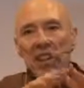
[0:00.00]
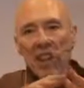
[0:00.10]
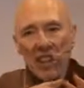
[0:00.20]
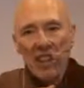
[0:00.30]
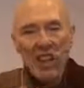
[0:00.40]

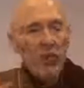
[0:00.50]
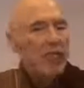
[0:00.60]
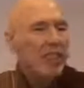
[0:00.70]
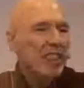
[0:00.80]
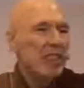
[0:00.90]
I now
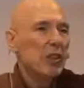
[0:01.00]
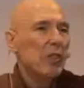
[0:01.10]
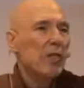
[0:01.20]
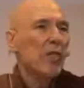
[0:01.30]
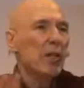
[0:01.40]
release
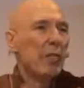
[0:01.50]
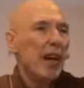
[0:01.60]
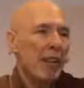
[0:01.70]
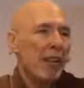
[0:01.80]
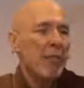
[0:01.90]
you from the
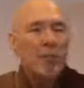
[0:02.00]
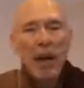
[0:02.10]
marital